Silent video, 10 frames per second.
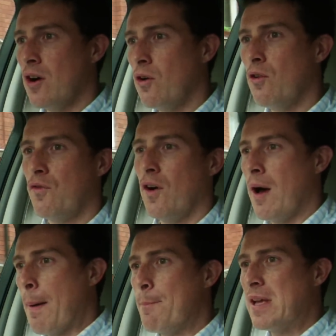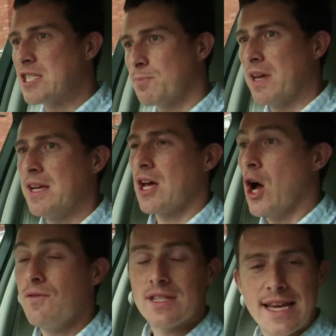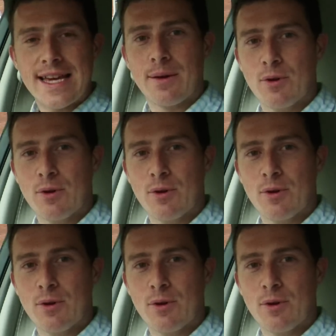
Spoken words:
or for mid-speed overtaking